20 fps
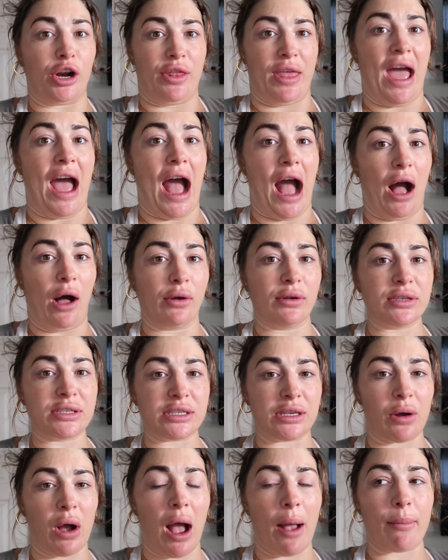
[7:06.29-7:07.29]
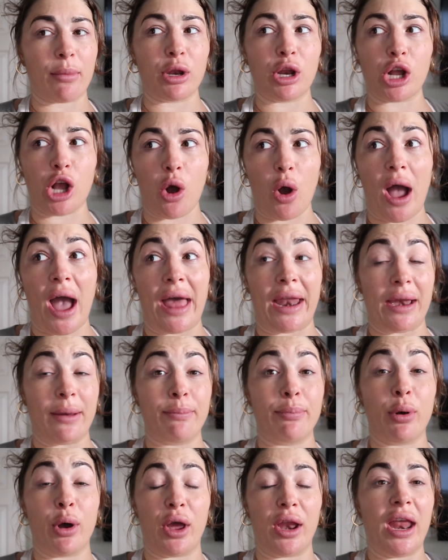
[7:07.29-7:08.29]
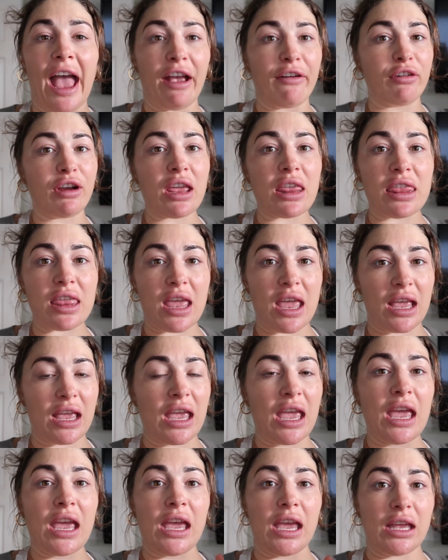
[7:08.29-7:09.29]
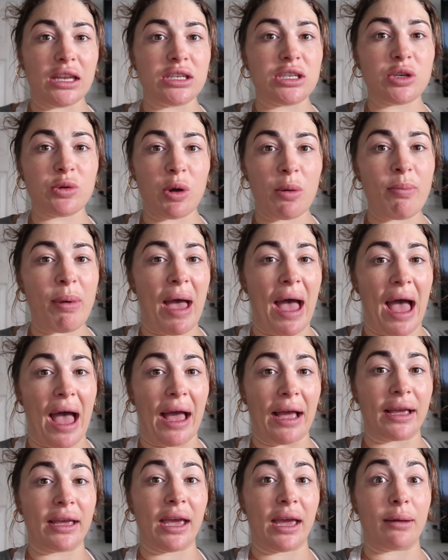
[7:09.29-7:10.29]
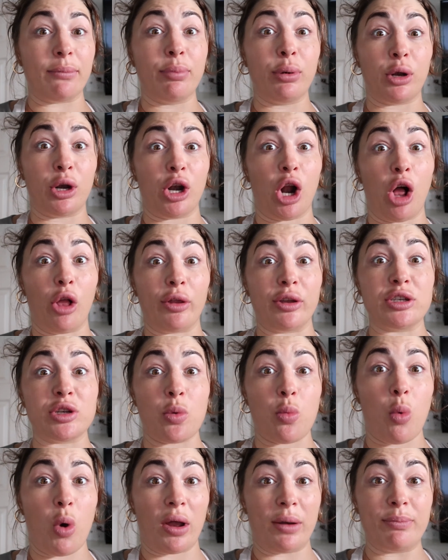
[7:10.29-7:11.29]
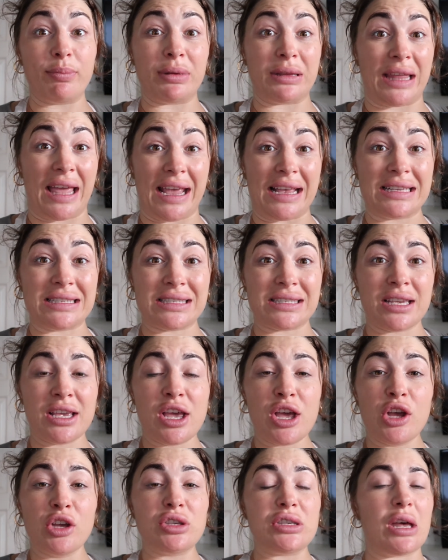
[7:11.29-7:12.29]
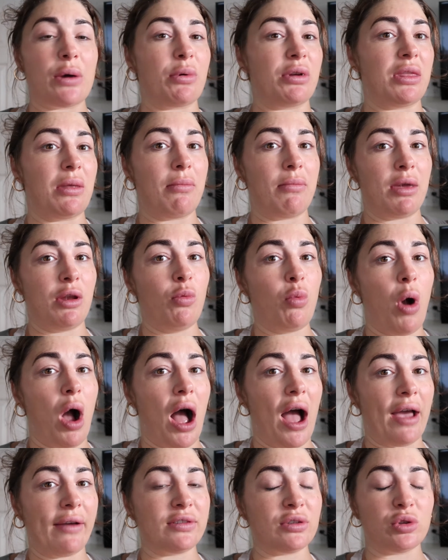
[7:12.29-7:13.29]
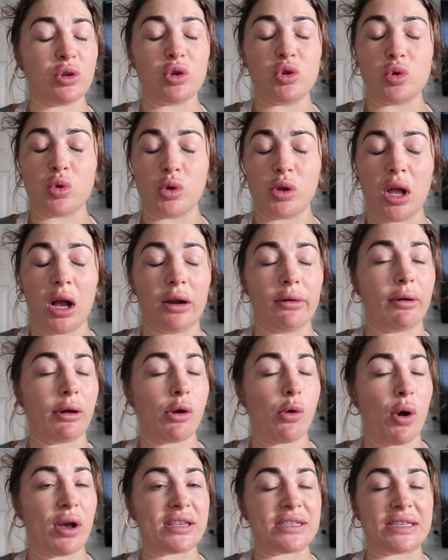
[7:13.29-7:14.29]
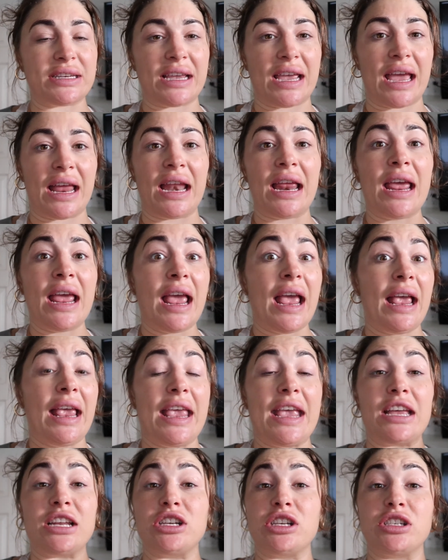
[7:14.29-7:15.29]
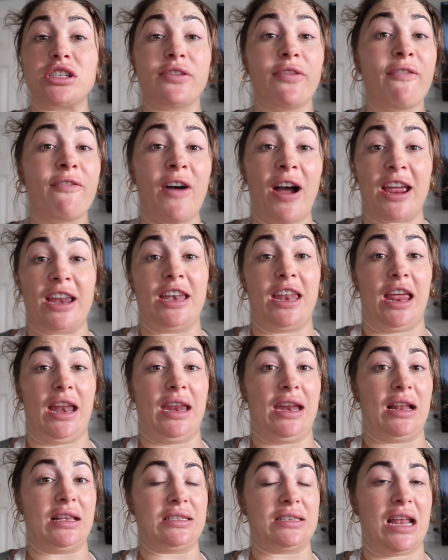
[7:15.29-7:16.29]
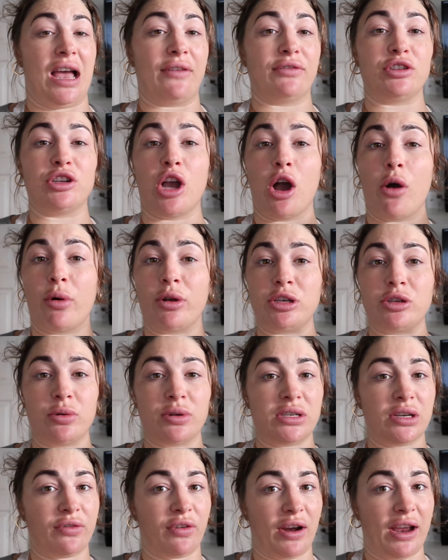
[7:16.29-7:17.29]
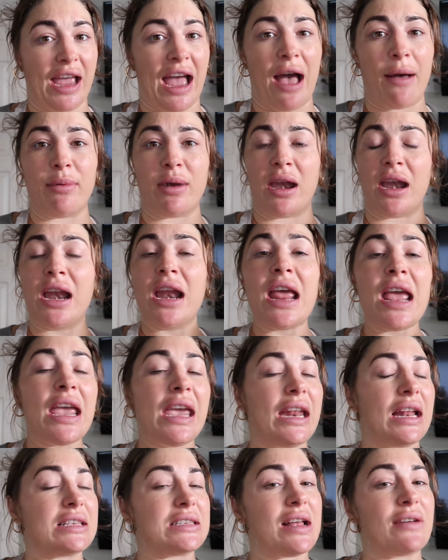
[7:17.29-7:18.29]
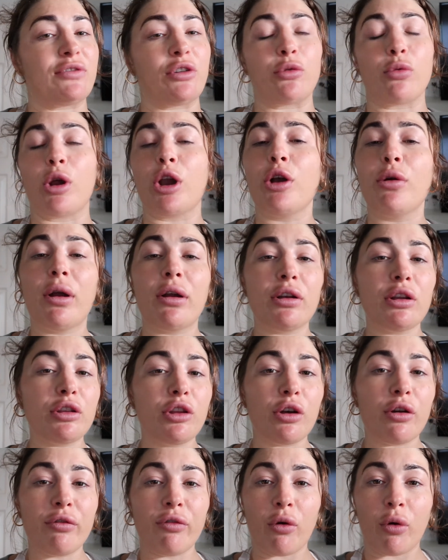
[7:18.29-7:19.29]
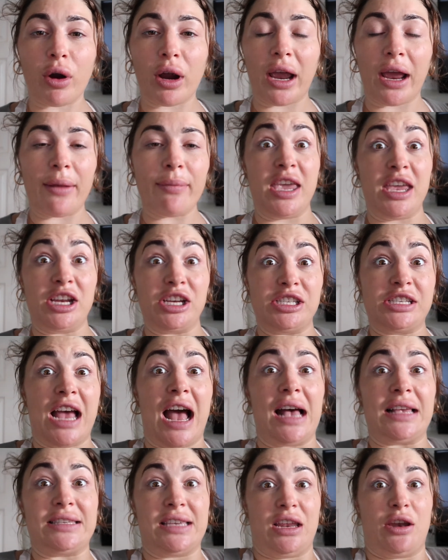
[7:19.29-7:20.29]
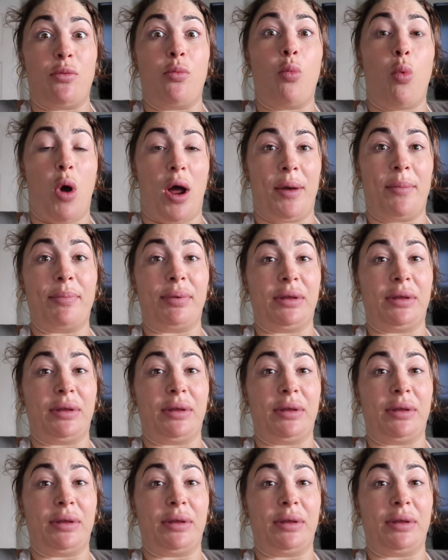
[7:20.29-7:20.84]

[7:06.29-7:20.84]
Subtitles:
in the house. So I'm gonna go ahead and put everything into a bag and put it all into one place so that when the midwives or the doula are requesting it, he can just find it. He doesn't have to go into a different cabinet. He doesn't have to run around and look for it. He just has it in one